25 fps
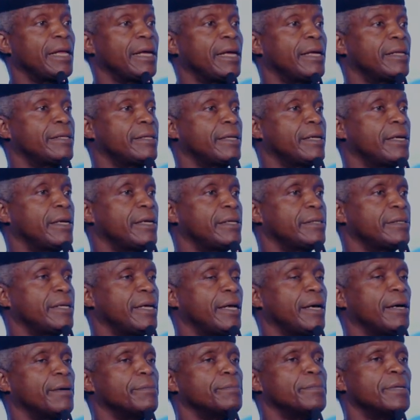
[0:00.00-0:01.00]
L, L,
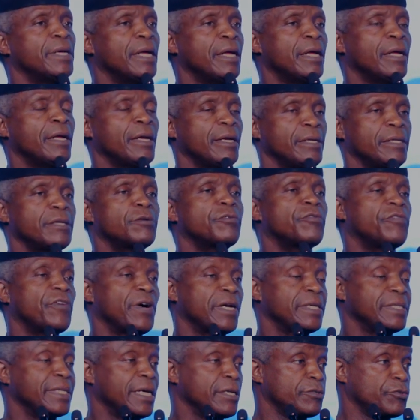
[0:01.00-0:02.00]
um,
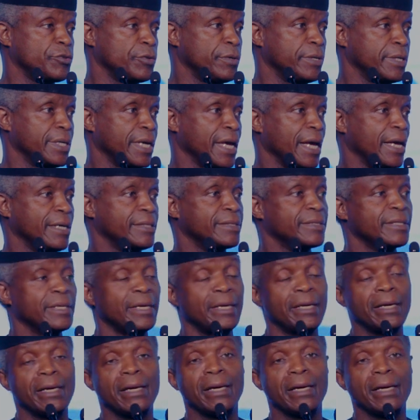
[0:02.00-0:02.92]
liquefied natural gas,